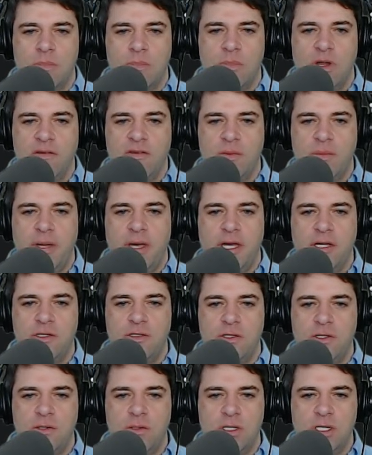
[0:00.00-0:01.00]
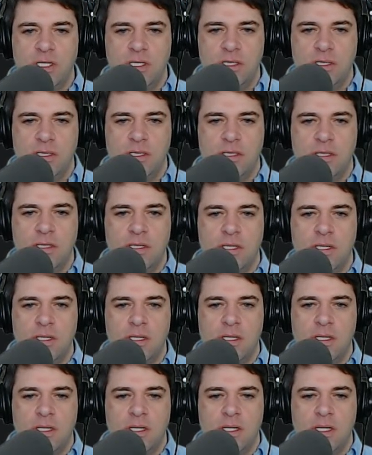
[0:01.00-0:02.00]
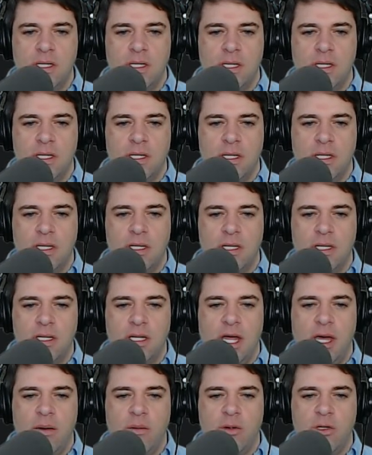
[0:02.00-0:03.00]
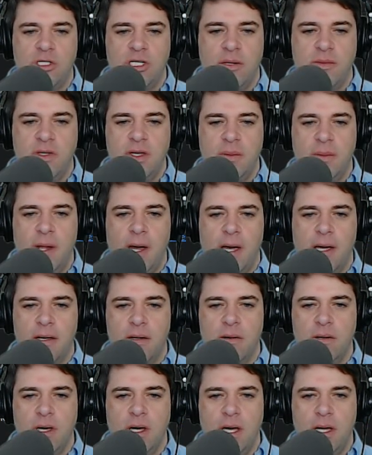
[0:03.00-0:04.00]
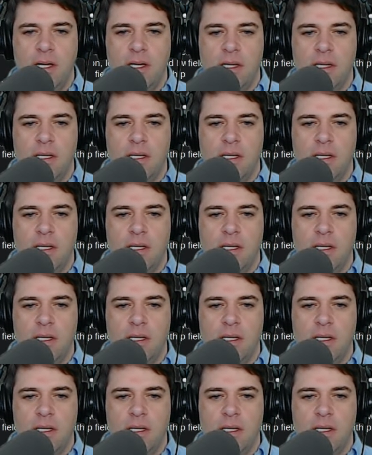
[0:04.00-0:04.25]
Whatever page 2 is. Language, empty block. Okay.